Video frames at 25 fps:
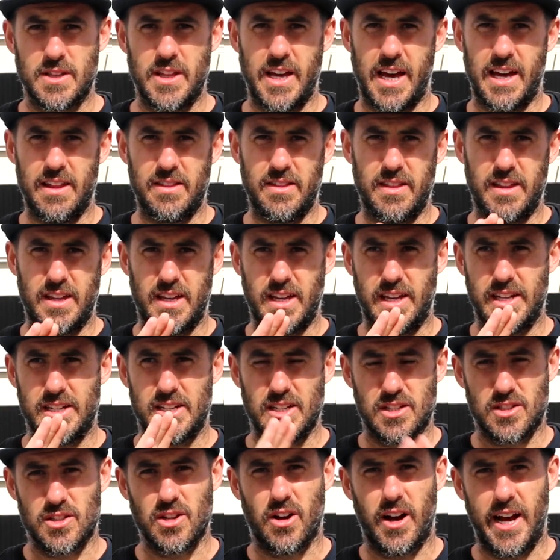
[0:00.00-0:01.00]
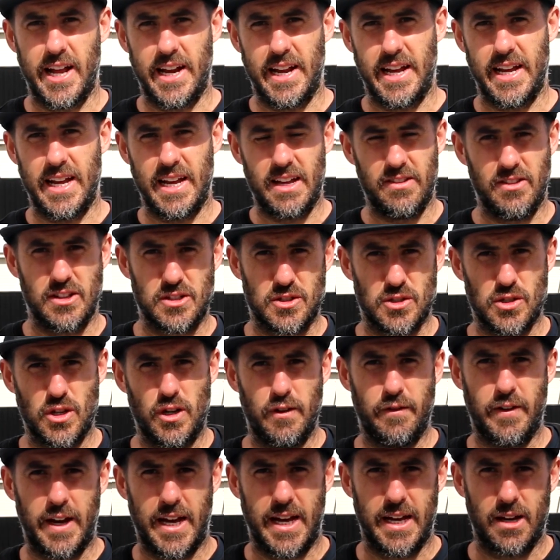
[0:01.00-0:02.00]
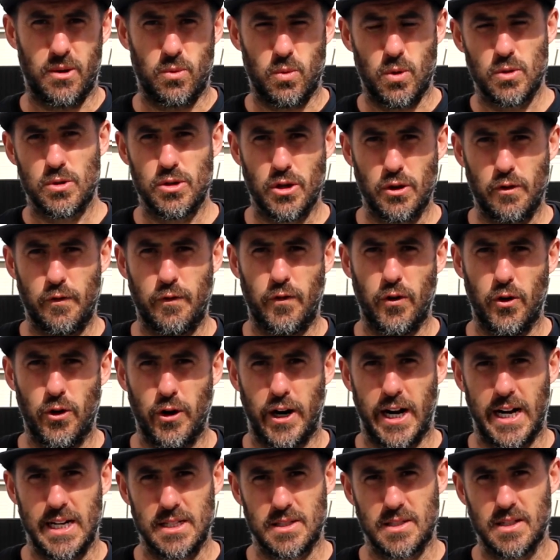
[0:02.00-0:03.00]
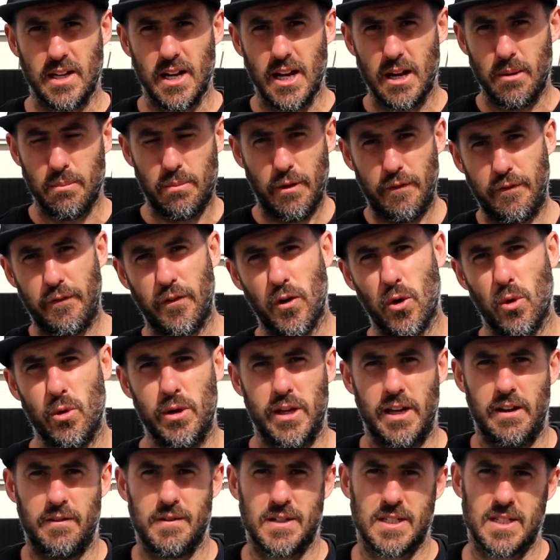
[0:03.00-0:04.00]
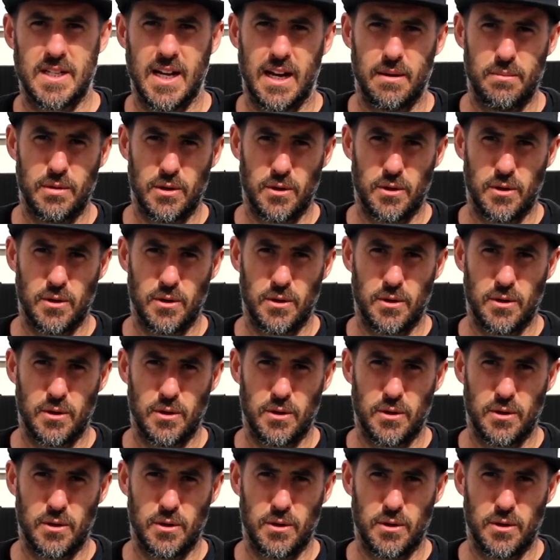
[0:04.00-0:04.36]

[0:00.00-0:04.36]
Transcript: that the designer and the surveyor will do for us before we even start